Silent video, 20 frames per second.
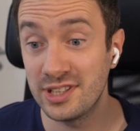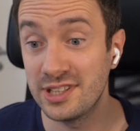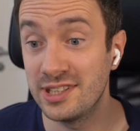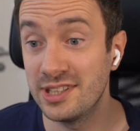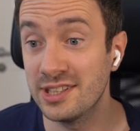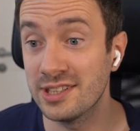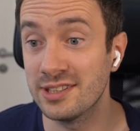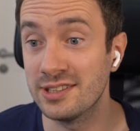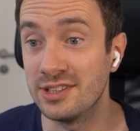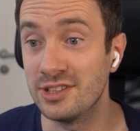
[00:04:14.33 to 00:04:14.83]

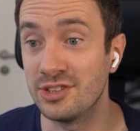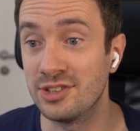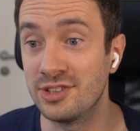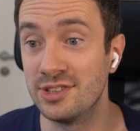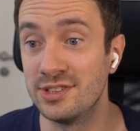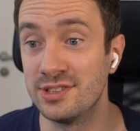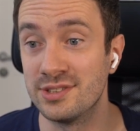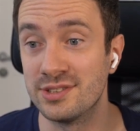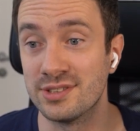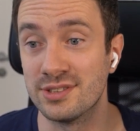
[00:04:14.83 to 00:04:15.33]
gear niche
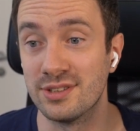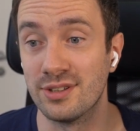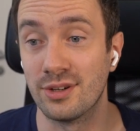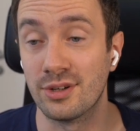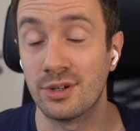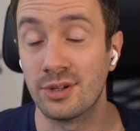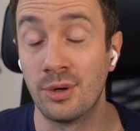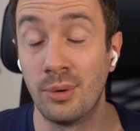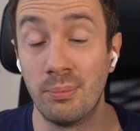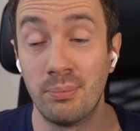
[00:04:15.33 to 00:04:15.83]
is
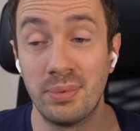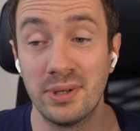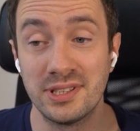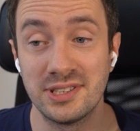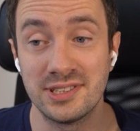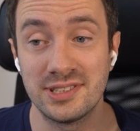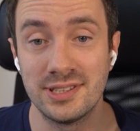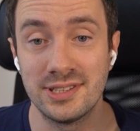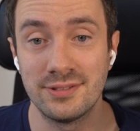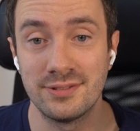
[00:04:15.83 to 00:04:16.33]

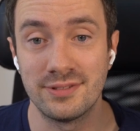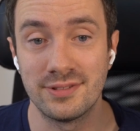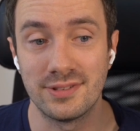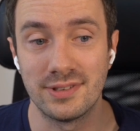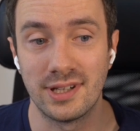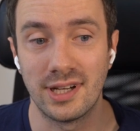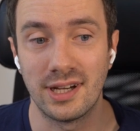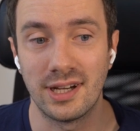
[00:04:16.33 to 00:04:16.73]
competitive